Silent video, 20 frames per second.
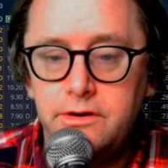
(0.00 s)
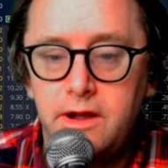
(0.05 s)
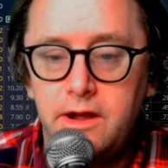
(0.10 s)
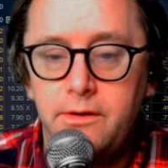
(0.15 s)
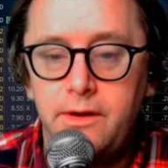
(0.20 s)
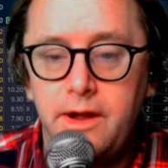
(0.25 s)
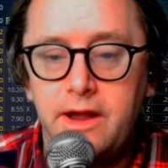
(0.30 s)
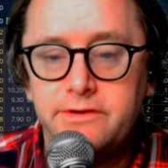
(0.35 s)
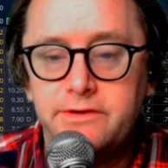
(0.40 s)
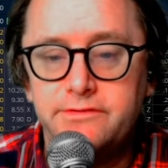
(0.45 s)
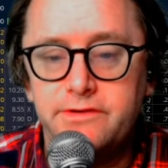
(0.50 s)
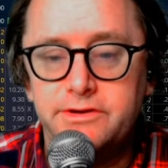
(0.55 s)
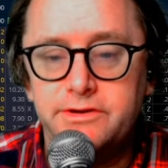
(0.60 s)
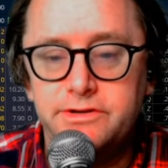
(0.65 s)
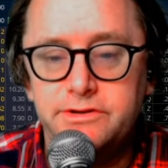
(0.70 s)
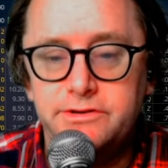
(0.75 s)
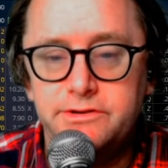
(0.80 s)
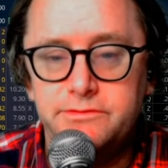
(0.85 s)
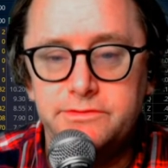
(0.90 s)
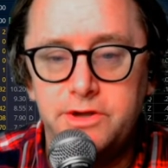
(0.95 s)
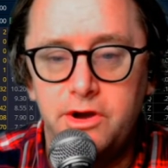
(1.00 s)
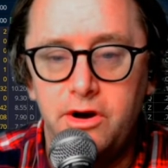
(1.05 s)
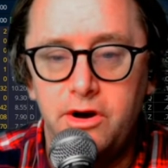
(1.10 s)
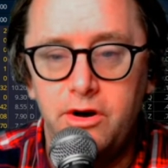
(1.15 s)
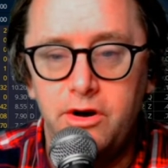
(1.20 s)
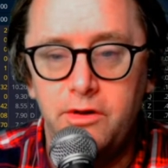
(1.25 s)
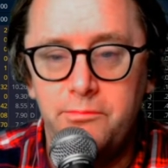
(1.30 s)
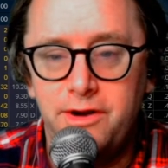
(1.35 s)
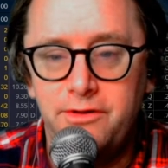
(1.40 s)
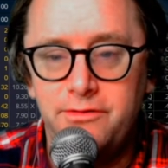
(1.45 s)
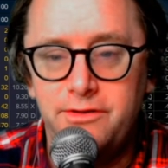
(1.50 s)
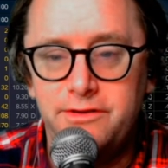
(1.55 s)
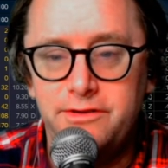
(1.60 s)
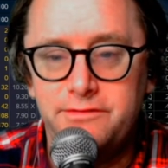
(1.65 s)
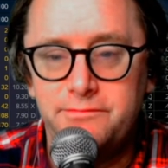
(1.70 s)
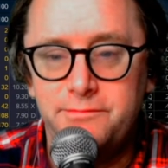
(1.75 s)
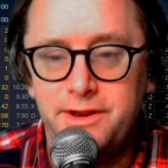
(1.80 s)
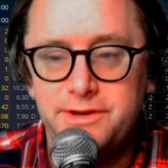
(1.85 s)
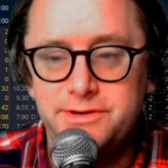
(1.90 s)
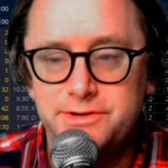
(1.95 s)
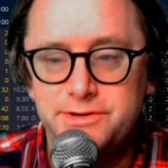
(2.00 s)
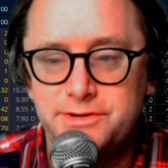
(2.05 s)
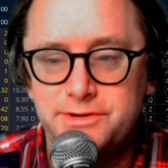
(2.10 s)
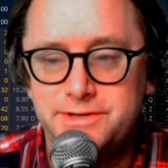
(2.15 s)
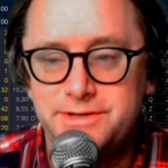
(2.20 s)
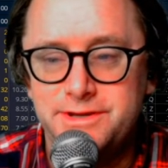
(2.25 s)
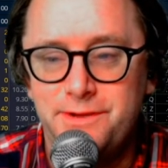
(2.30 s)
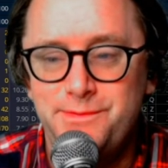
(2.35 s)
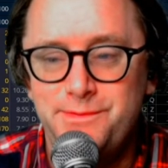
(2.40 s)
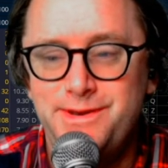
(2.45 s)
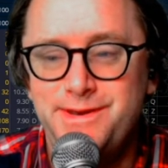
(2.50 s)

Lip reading: actually I shouldn't use hope, my risk manager used to tell me